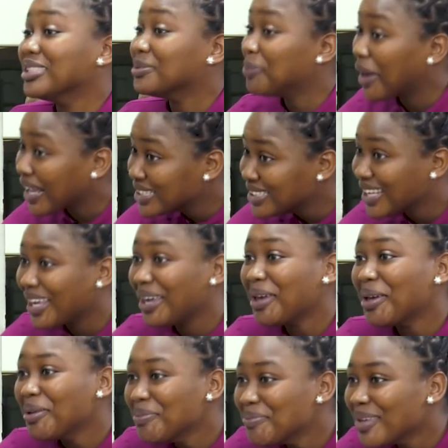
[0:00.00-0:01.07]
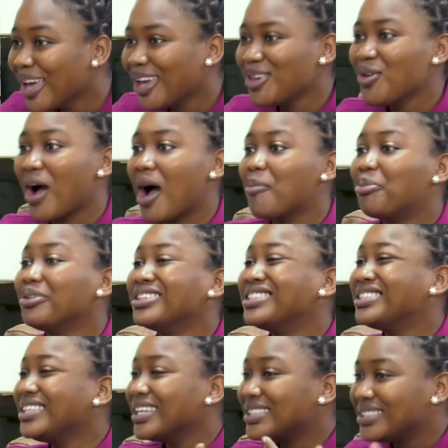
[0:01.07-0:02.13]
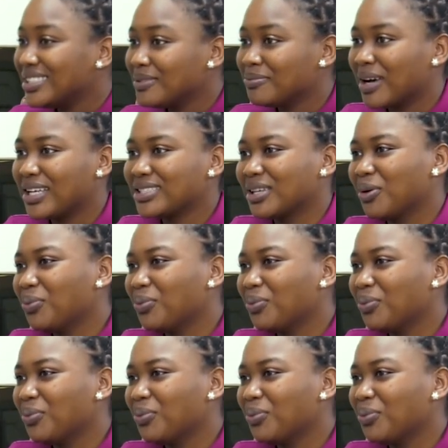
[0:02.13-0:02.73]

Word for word: respect him, yeah. you appreciate him as mm.